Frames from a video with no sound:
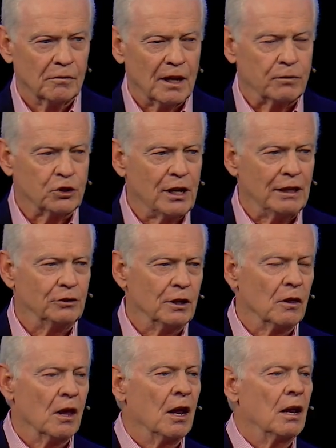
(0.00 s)
of
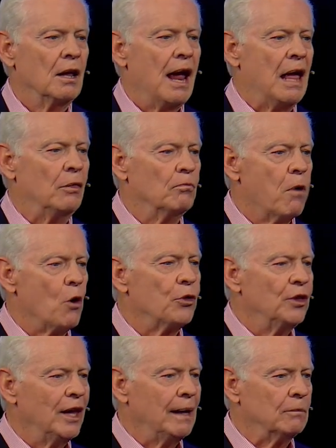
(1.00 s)
Satan, and
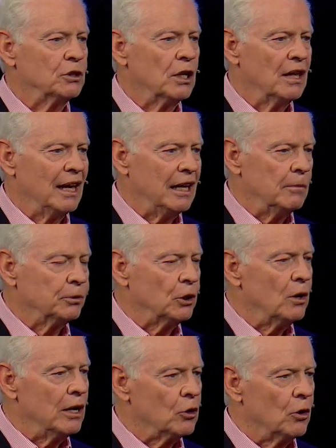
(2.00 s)
both names in the
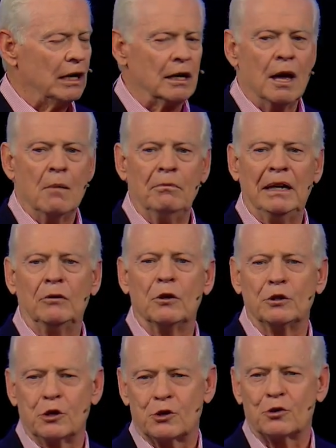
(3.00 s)
Hebrew and Greek mean the
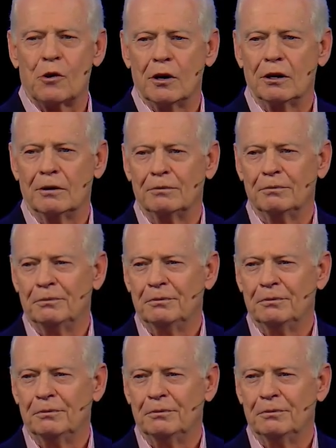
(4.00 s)
destroyer.